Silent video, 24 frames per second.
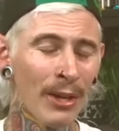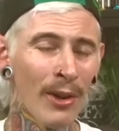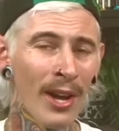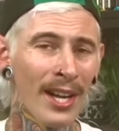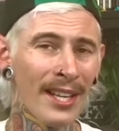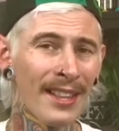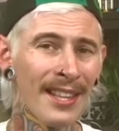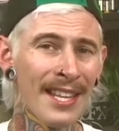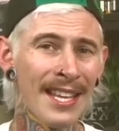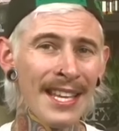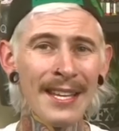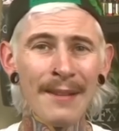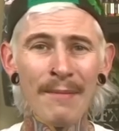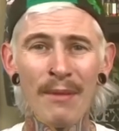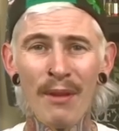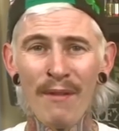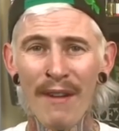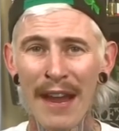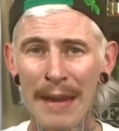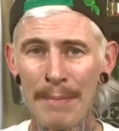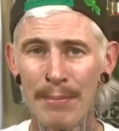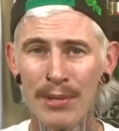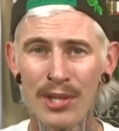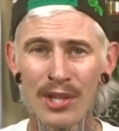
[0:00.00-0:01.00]
like the the
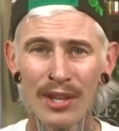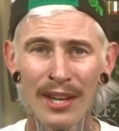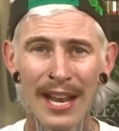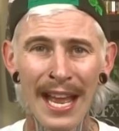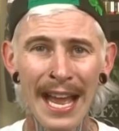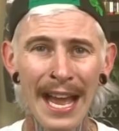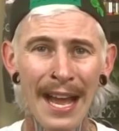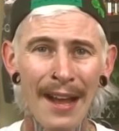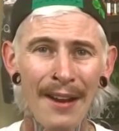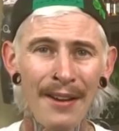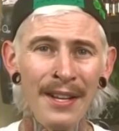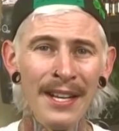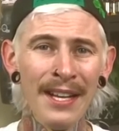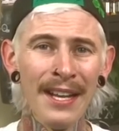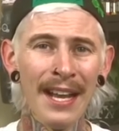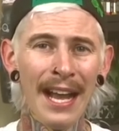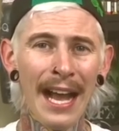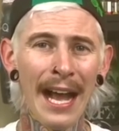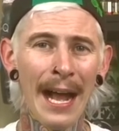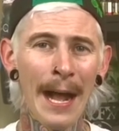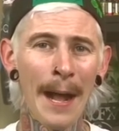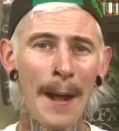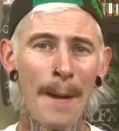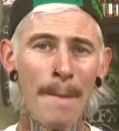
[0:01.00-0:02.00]
Vapers Cloud,
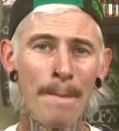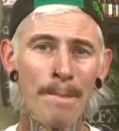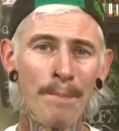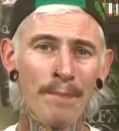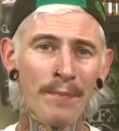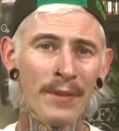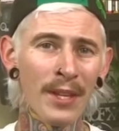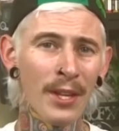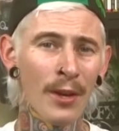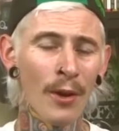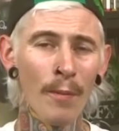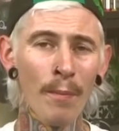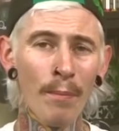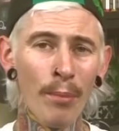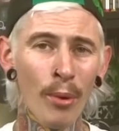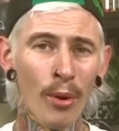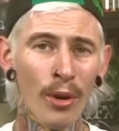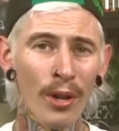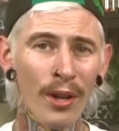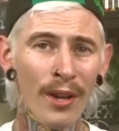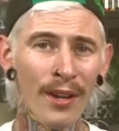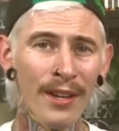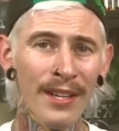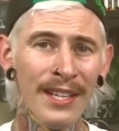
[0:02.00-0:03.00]
um, you know,
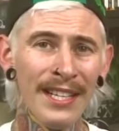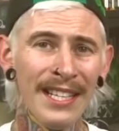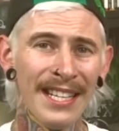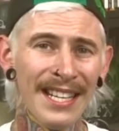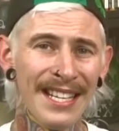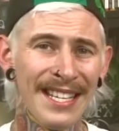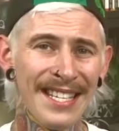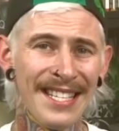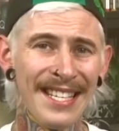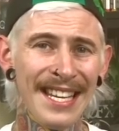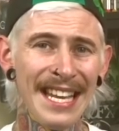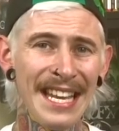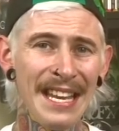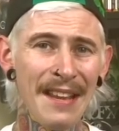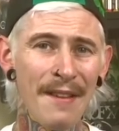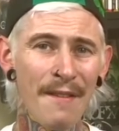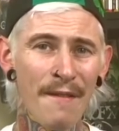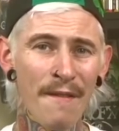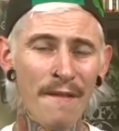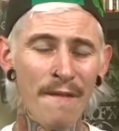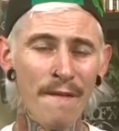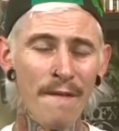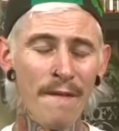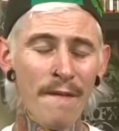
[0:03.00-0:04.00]
Buddha
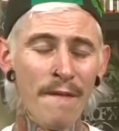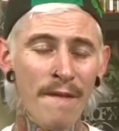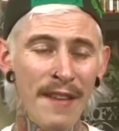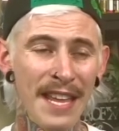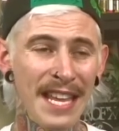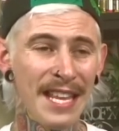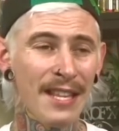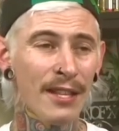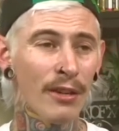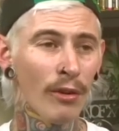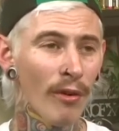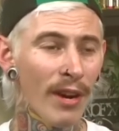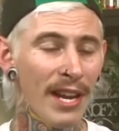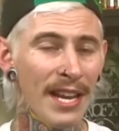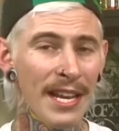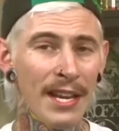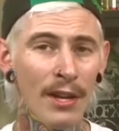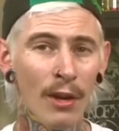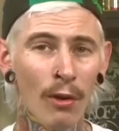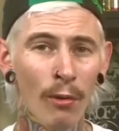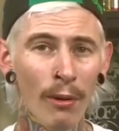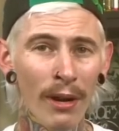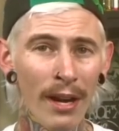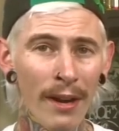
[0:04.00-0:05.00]
Z V
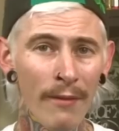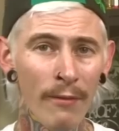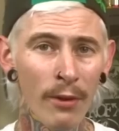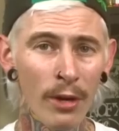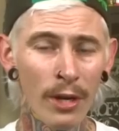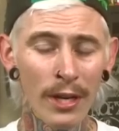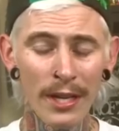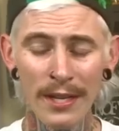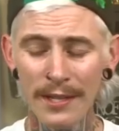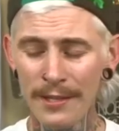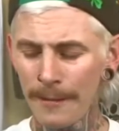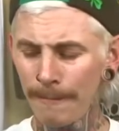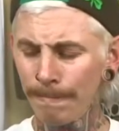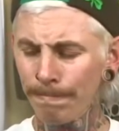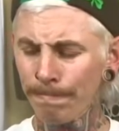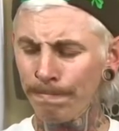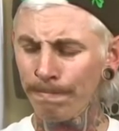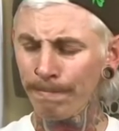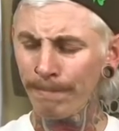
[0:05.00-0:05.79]
three or whatever it is.